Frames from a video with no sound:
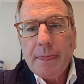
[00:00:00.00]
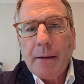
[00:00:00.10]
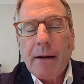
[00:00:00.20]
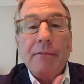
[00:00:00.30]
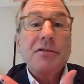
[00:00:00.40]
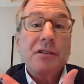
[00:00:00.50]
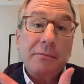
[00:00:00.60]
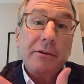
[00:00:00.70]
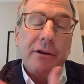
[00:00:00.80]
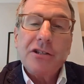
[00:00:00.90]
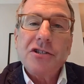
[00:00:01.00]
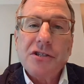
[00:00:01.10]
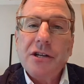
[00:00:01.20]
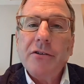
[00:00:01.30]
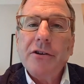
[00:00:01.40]
Obviously, immigration is
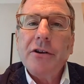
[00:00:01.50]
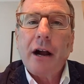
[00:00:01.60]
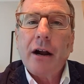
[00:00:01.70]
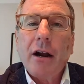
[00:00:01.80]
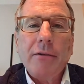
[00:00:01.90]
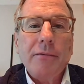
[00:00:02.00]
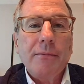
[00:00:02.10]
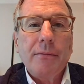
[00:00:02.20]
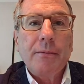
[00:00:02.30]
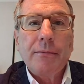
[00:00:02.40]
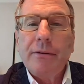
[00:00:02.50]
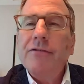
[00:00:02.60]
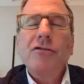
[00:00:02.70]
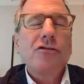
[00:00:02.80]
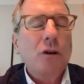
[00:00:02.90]
near and dear to our heart, but we've
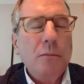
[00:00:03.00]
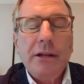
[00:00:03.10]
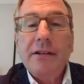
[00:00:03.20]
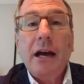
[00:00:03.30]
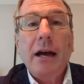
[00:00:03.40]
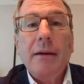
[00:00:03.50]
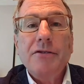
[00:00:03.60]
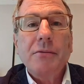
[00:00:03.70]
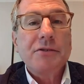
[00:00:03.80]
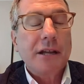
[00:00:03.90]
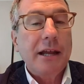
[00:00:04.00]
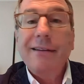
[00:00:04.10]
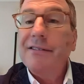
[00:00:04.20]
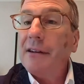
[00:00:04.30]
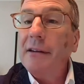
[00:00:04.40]
so many times someone said, "Hey,
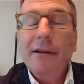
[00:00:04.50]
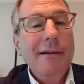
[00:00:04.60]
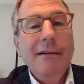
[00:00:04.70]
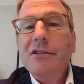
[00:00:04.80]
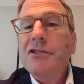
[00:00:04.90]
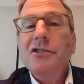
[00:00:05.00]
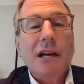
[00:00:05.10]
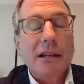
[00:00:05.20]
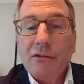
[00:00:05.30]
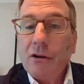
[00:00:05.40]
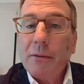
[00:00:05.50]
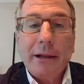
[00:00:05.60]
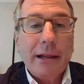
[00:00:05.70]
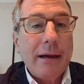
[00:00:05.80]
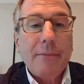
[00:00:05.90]
listen, this just got thrown on my
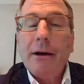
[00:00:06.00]
lap.